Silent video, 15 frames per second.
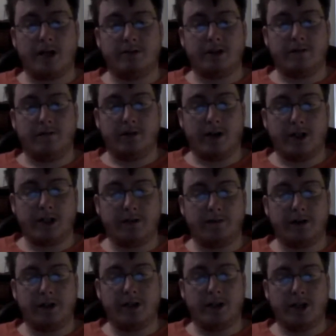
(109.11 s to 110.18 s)
the Philosopher
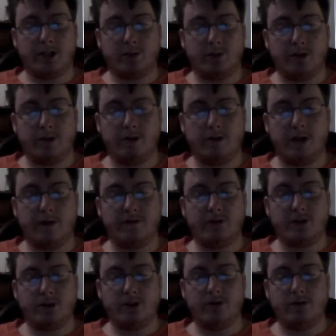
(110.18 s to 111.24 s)
King as one who loves
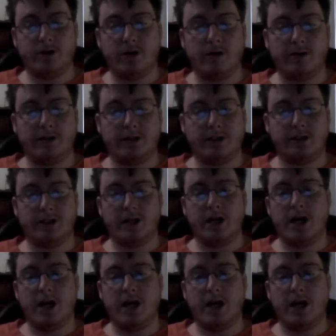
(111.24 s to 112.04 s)
true knowledge